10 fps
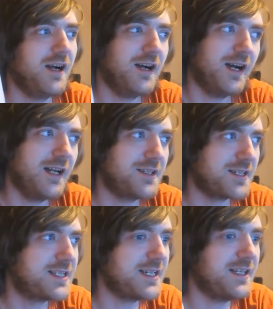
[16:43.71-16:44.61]
uh, and
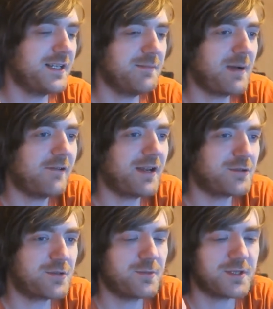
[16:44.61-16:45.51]
to see the
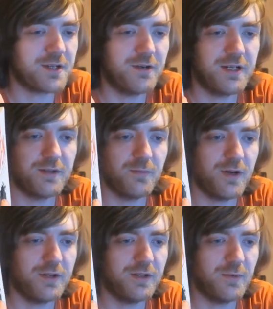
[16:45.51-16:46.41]
parallels of what's going in the,
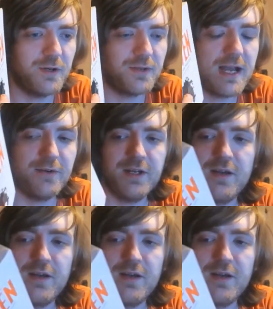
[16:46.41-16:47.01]
on in the world now.